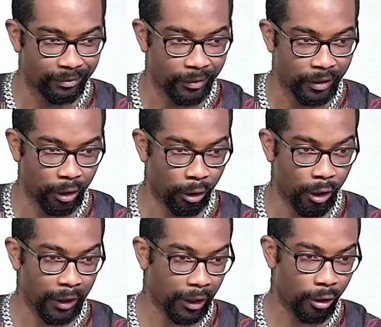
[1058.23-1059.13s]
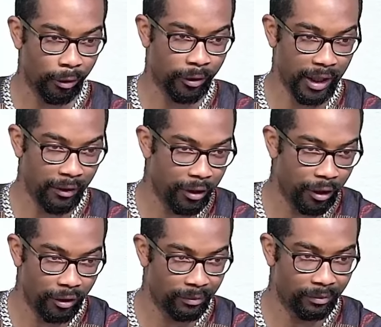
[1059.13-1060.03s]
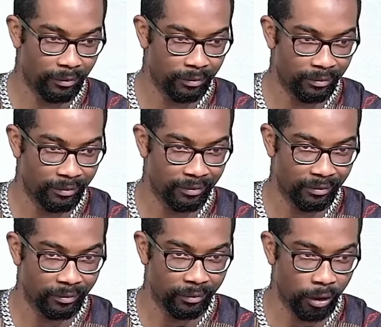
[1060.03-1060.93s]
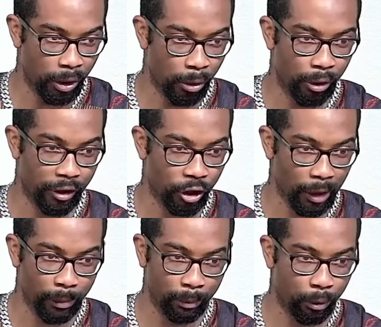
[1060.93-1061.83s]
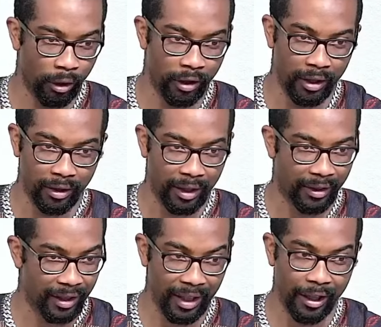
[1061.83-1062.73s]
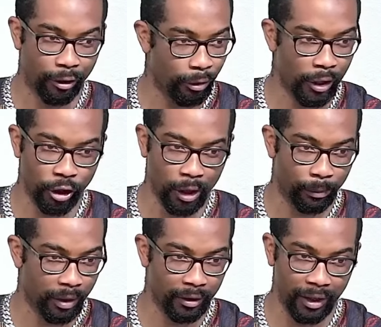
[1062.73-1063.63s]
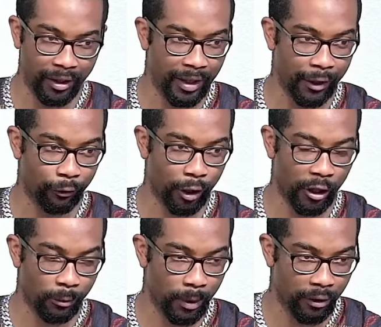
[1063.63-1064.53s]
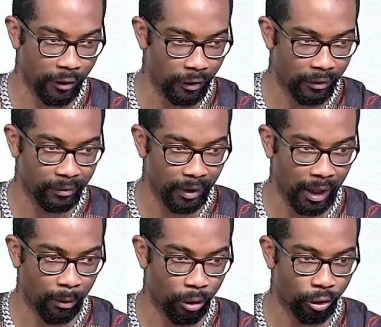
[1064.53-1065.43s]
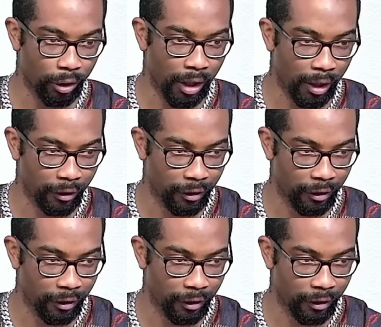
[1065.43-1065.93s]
The God that called David knew he was a shepherd boy. It's like, I know you're a shepherd. I didn't ask for your experience. I want your heart.